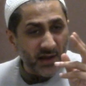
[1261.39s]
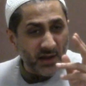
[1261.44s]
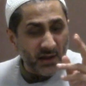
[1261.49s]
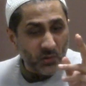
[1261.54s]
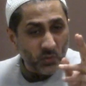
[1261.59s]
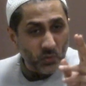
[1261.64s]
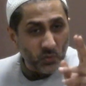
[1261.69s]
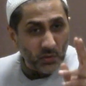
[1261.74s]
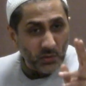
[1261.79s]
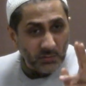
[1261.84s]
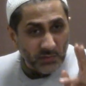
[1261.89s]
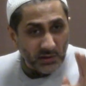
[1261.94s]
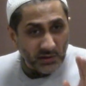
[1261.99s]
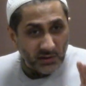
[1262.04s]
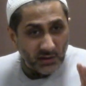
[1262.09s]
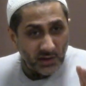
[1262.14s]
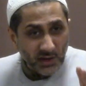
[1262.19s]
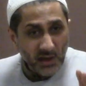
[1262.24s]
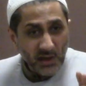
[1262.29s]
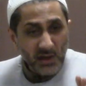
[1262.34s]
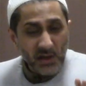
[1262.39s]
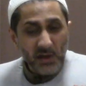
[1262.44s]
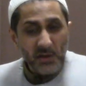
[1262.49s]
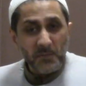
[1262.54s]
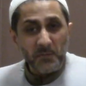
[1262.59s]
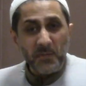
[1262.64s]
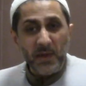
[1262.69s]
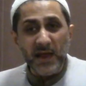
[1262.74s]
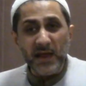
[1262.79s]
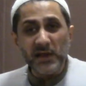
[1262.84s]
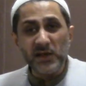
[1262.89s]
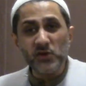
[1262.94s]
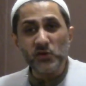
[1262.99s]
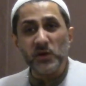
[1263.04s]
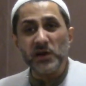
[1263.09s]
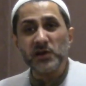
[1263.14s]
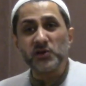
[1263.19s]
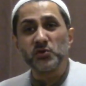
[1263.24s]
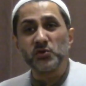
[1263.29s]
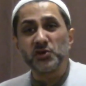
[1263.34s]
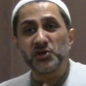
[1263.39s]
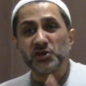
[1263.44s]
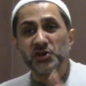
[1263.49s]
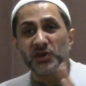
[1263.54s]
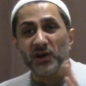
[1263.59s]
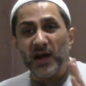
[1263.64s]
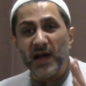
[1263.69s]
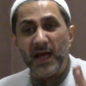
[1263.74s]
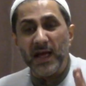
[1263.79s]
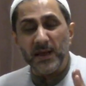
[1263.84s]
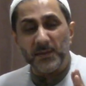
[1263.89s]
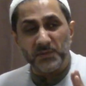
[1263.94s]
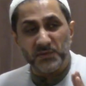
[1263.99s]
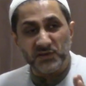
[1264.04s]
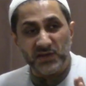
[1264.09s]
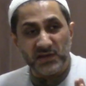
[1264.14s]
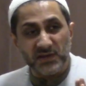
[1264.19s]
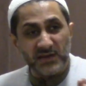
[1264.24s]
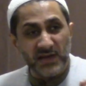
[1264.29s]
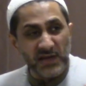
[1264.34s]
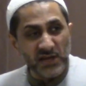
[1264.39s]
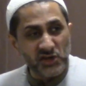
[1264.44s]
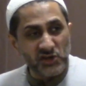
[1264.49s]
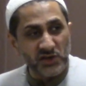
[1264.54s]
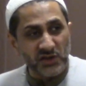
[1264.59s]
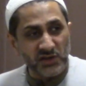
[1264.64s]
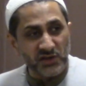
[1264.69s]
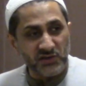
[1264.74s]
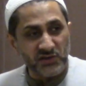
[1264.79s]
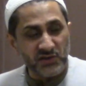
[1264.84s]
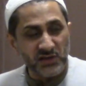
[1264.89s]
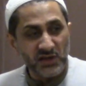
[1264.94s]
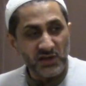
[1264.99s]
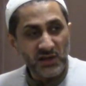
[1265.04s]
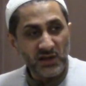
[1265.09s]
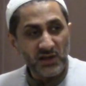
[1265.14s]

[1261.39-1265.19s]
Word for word: and woman, made you into tribes and nations.